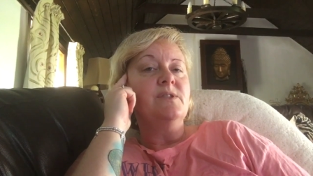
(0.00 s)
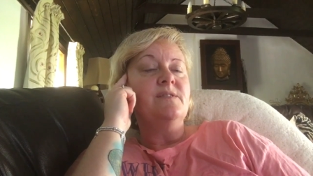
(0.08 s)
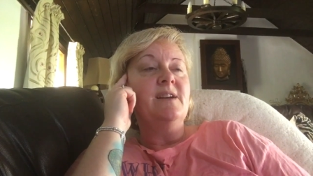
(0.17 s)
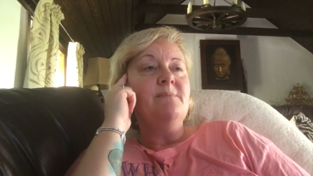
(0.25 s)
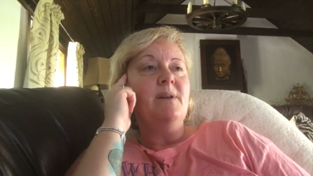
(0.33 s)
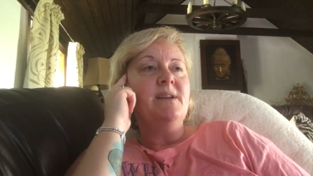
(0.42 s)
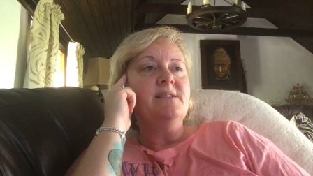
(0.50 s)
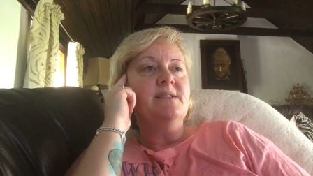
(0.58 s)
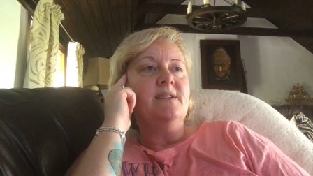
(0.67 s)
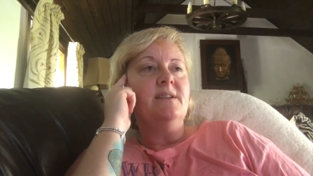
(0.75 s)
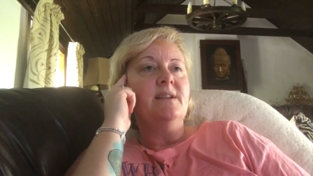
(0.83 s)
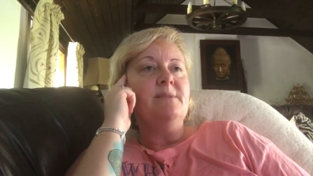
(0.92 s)
and they
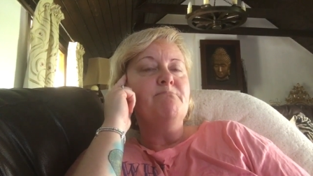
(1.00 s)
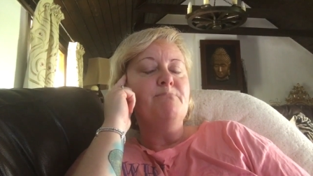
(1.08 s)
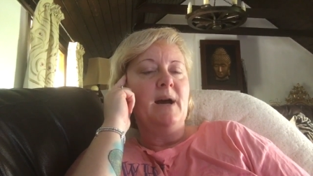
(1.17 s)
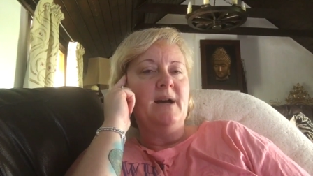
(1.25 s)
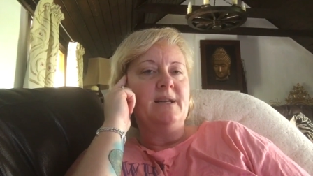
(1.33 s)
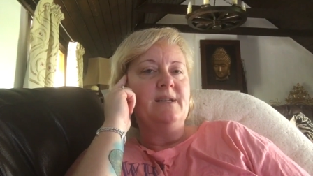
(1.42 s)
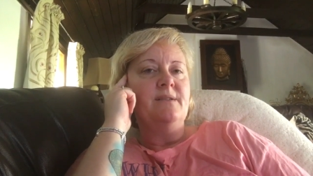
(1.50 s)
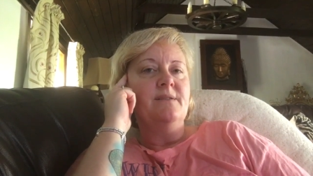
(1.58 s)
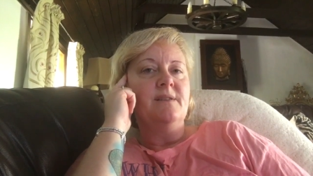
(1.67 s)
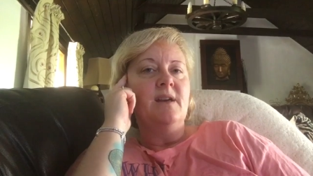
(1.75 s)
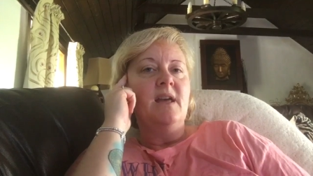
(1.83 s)
basically bathe